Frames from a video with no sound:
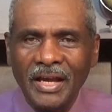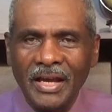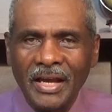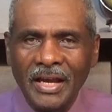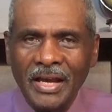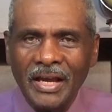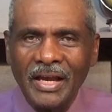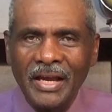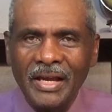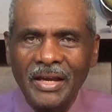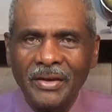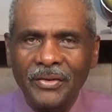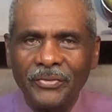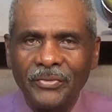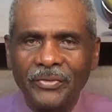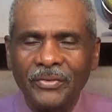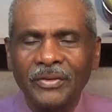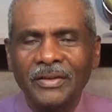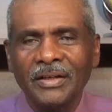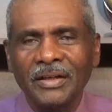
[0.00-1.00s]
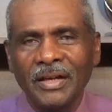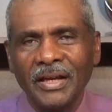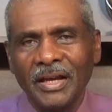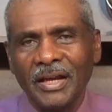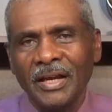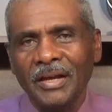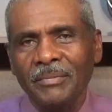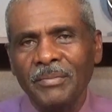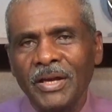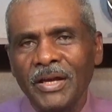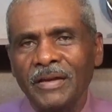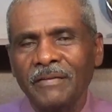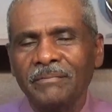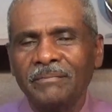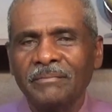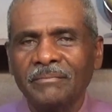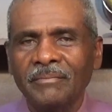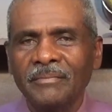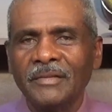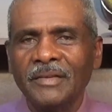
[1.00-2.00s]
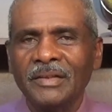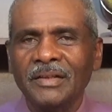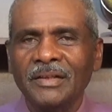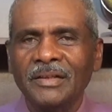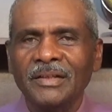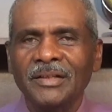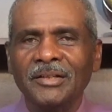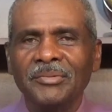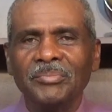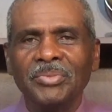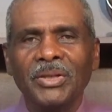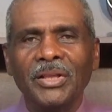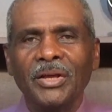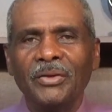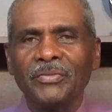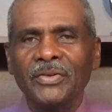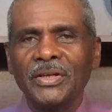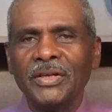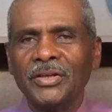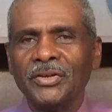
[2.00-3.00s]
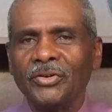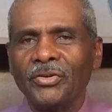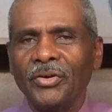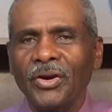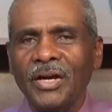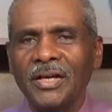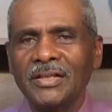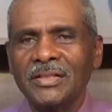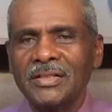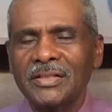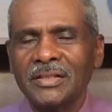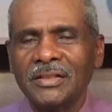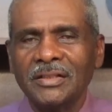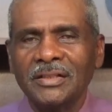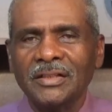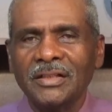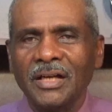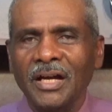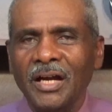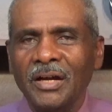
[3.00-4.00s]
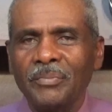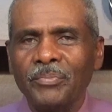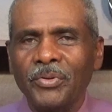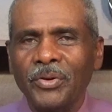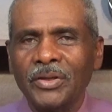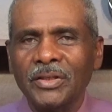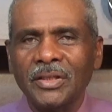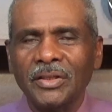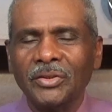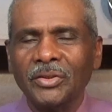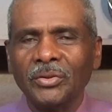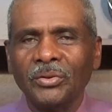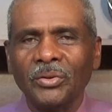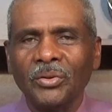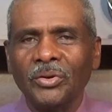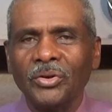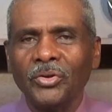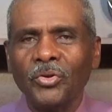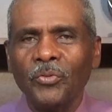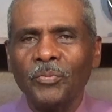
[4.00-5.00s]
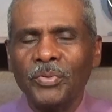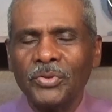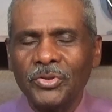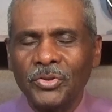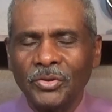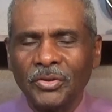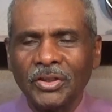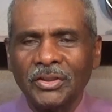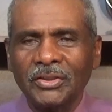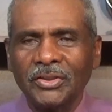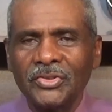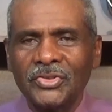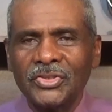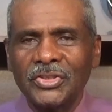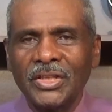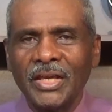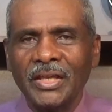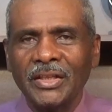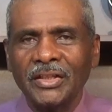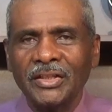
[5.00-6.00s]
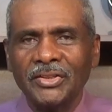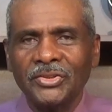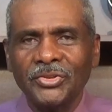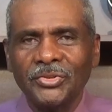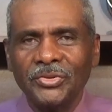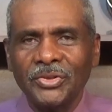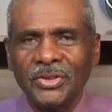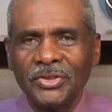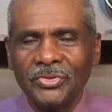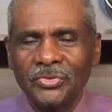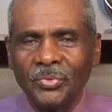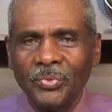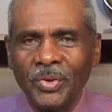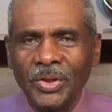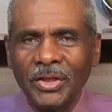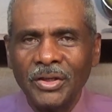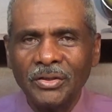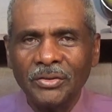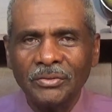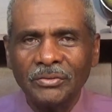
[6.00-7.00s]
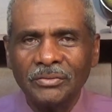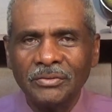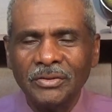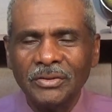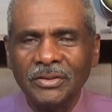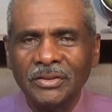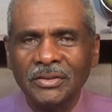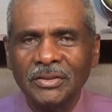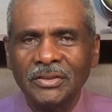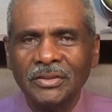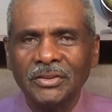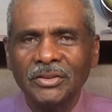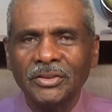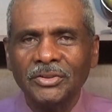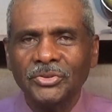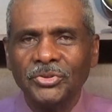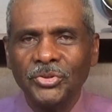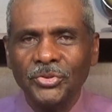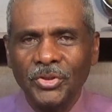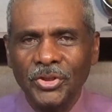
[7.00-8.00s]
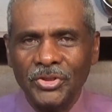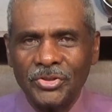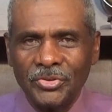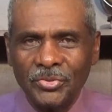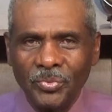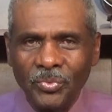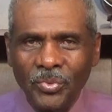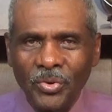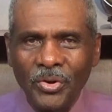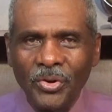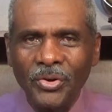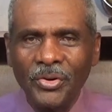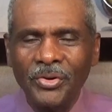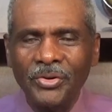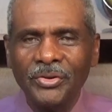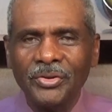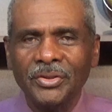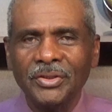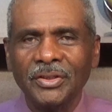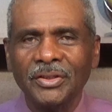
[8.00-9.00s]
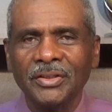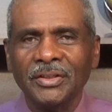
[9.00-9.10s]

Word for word: have. Amen. Beloved in Christ, I pray that the Lord open your understanding to his will, to his word,